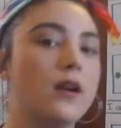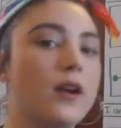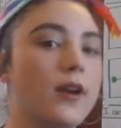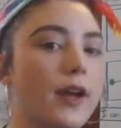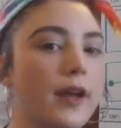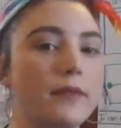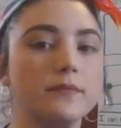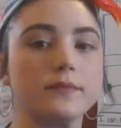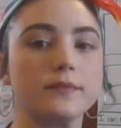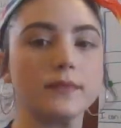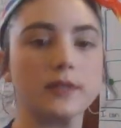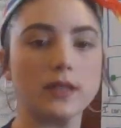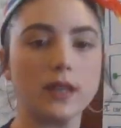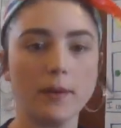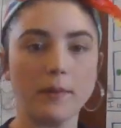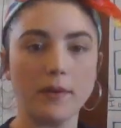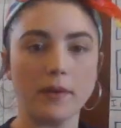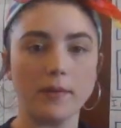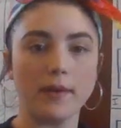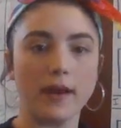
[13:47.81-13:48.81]
Okay,
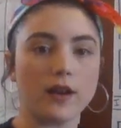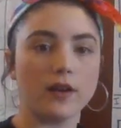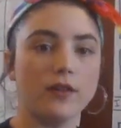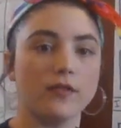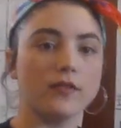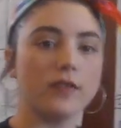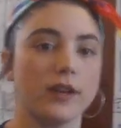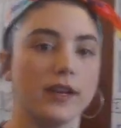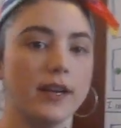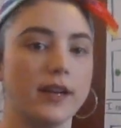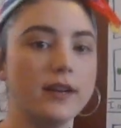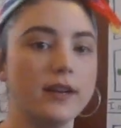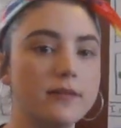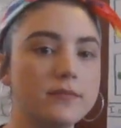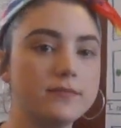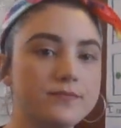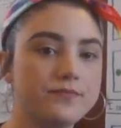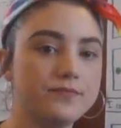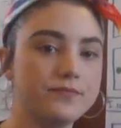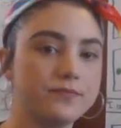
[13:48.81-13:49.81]
coming back over
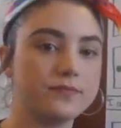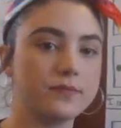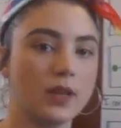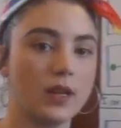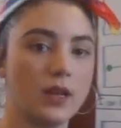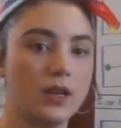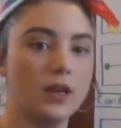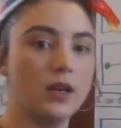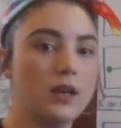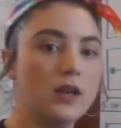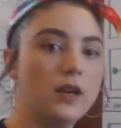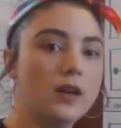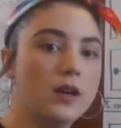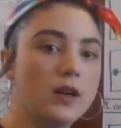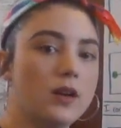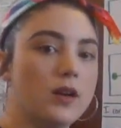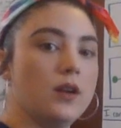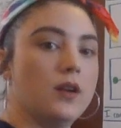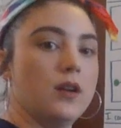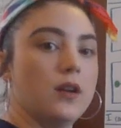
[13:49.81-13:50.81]
here,
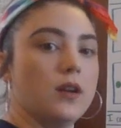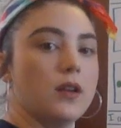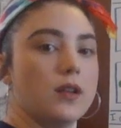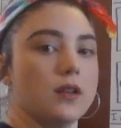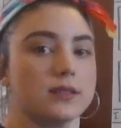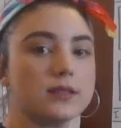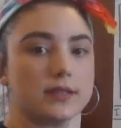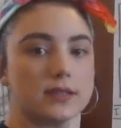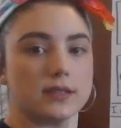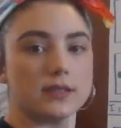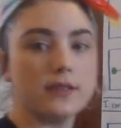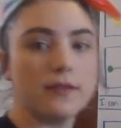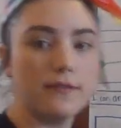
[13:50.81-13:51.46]
let's